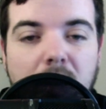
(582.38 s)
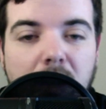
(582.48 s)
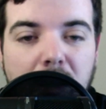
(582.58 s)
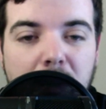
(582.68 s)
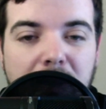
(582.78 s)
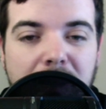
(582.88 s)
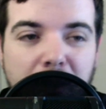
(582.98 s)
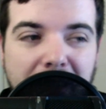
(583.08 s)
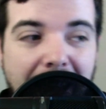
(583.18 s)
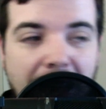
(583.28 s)
and
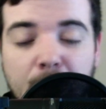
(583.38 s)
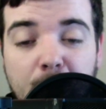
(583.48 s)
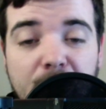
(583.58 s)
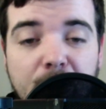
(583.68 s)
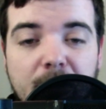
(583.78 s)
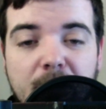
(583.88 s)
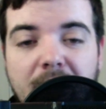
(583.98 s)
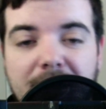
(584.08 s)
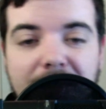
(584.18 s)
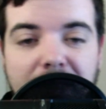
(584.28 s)
already have a reserve of
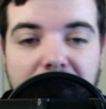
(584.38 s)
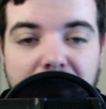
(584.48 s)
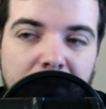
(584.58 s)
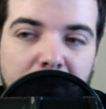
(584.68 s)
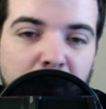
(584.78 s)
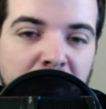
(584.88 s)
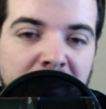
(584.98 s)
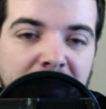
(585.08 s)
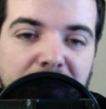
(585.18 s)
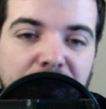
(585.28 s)
content. Really,
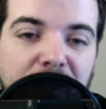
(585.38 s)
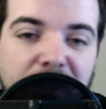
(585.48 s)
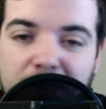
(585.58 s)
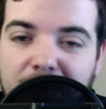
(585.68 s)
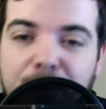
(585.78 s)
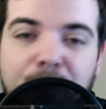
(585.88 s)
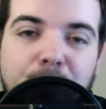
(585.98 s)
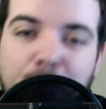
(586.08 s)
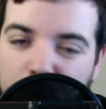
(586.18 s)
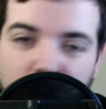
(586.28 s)
it's just if
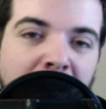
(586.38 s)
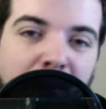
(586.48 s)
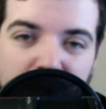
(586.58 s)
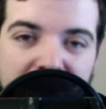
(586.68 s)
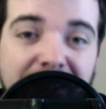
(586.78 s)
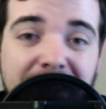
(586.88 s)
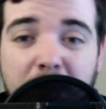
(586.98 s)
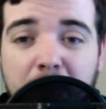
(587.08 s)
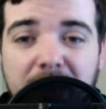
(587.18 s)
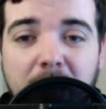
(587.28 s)
for whatever reason
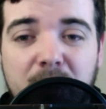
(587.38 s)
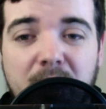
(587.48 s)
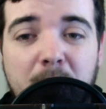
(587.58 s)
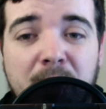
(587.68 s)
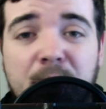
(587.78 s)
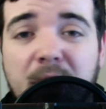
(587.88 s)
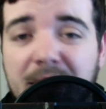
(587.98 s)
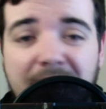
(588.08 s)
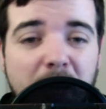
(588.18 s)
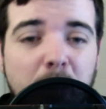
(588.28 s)
something comes up and you're
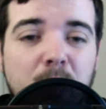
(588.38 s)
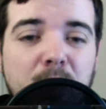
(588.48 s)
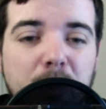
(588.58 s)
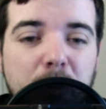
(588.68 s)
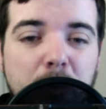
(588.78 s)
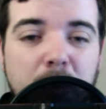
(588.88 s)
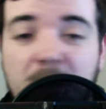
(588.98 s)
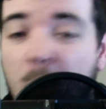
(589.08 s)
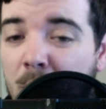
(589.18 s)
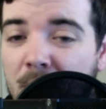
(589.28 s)
unable to
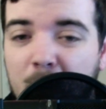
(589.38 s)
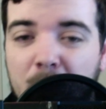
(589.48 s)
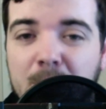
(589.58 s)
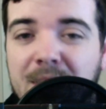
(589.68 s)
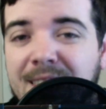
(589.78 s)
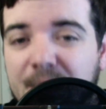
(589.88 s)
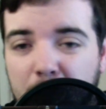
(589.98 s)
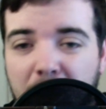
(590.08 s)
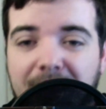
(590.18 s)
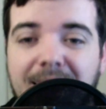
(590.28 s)
record or release your
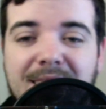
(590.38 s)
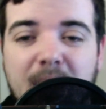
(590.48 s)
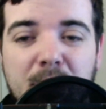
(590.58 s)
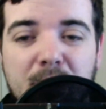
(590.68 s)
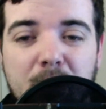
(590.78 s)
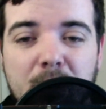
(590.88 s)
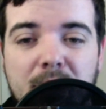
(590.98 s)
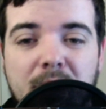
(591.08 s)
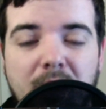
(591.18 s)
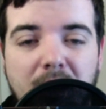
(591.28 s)
podcast
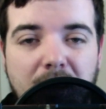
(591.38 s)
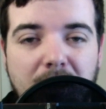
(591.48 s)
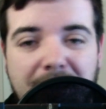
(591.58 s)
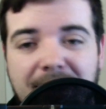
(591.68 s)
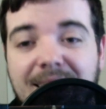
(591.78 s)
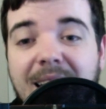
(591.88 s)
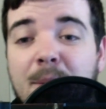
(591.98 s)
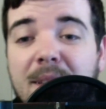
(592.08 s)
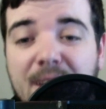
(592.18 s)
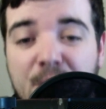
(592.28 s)
episodes at the time
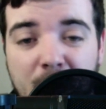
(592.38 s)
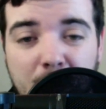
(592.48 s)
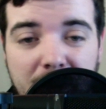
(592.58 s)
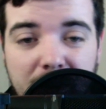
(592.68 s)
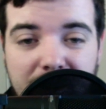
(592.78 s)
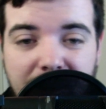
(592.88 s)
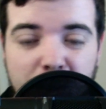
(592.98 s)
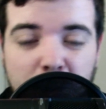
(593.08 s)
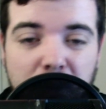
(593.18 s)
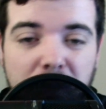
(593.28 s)
that they should be
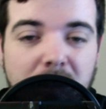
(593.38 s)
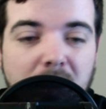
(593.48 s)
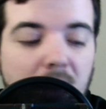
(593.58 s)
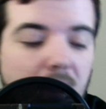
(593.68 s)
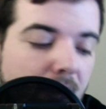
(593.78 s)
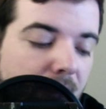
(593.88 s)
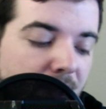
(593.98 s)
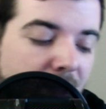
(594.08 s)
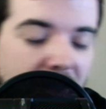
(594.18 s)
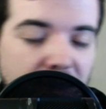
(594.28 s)
scheduled,
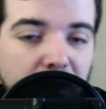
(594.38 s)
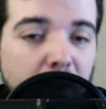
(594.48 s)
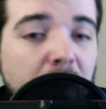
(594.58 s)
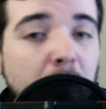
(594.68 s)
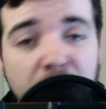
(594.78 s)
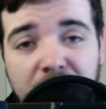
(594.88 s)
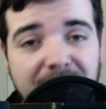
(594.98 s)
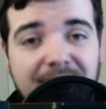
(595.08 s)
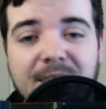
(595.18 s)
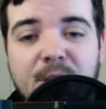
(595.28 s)
such as, an
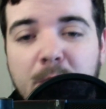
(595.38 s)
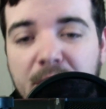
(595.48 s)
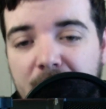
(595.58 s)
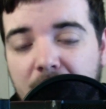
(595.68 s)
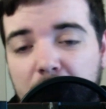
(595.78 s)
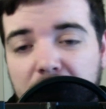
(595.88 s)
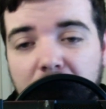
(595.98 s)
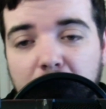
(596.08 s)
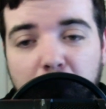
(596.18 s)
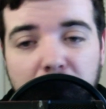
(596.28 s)
emergency situation comes
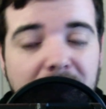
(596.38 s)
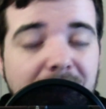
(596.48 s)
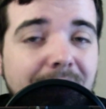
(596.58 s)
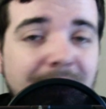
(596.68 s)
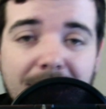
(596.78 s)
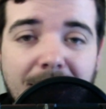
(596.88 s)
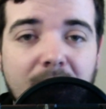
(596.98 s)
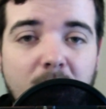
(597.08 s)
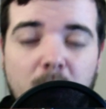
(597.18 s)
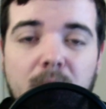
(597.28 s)
up, or you get sick,
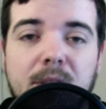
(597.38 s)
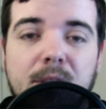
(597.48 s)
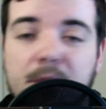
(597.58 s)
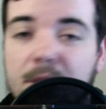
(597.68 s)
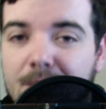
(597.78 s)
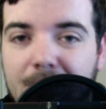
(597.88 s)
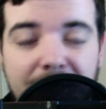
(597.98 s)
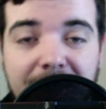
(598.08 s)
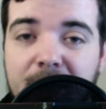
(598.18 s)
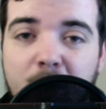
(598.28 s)
or you
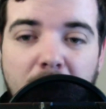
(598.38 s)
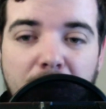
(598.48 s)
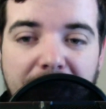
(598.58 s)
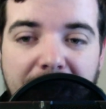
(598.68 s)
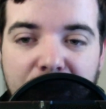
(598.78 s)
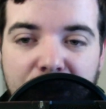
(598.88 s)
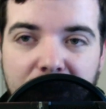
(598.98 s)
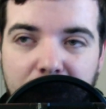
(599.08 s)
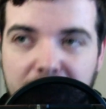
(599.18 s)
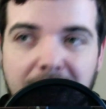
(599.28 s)
need to go on
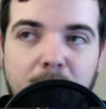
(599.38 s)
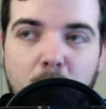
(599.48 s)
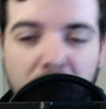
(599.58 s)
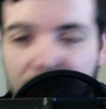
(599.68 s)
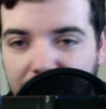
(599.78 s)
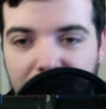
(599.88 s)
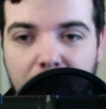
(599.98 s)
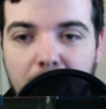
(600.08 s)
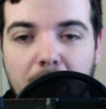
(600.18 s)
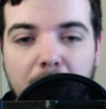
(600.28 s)
vacation, or you have a work thing
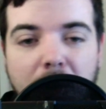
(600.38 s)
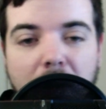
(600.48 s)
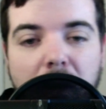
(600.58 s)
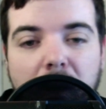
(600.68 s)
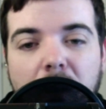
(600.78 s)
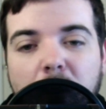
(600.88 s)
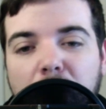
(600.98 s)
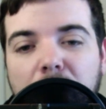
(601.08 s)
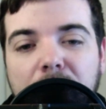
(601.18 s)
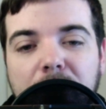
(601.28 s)
come up,
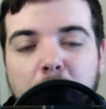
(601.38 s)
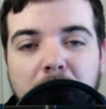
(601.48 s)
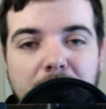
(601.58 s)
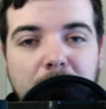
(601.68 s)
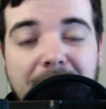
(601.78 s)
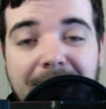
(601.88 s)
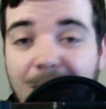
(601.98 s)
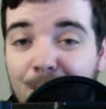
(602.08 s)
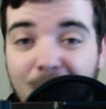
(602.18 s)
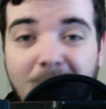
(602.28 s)
or you want to take
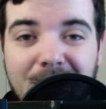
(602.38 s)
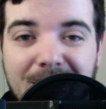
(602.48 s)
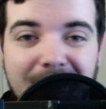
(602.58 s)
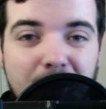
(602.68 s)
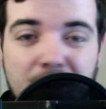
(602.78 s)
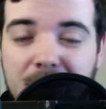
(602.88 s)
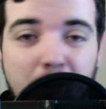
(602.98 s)
off for a holiday or just a